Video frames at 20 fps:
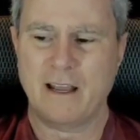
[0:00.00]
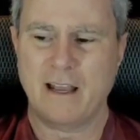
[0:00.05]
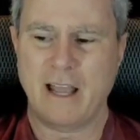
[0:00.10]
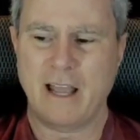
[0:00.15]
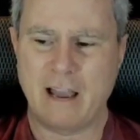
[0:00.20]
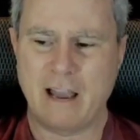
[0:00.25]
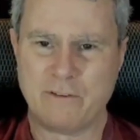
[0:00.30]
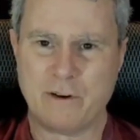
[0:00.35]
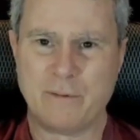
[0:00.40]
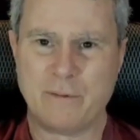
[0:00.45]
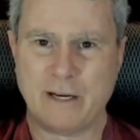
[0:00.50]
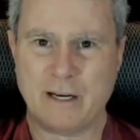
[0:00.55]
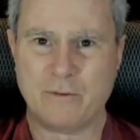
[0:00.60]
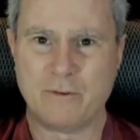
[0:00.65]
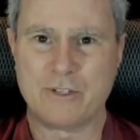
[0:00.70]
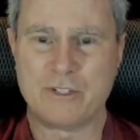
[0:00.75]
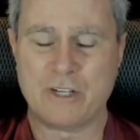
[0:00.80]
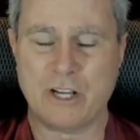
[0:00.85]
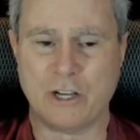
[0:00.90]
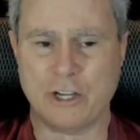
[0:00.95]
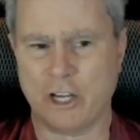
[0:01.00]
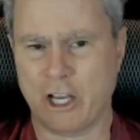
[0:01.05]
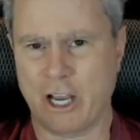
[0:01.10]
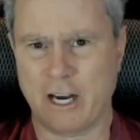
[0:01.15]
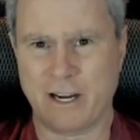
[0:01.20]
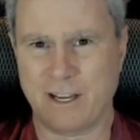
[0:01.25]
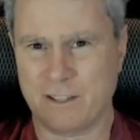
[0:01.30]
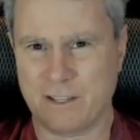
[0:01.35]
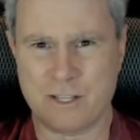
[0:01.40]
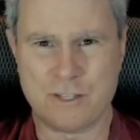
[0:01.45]
everybody was saying, you got
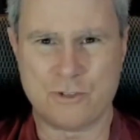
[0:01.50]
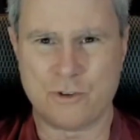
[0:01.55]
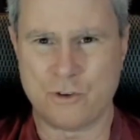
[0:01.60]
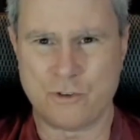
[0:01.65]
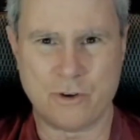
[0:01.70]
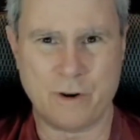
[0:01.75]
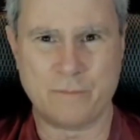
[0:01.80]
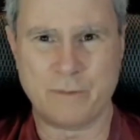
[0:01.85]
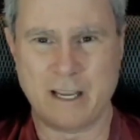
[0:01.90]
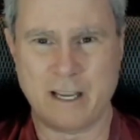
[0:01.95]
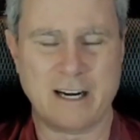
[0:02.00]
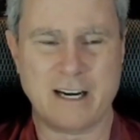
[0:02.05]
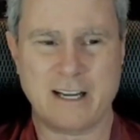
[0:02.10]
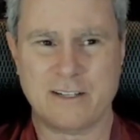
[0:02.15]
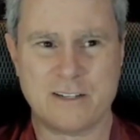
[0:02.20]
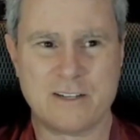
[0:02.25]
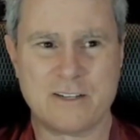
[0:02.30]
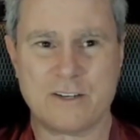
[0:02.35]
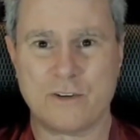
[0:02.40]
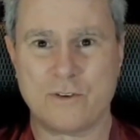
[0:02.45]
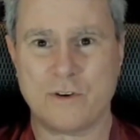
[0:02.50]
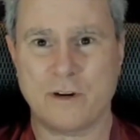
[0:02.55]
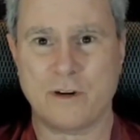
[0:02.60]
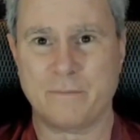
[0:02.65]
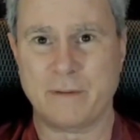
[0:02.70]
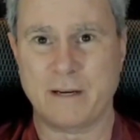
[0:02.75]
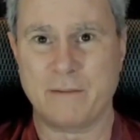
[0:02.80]
to get this to Trump, you got to get this to Trump.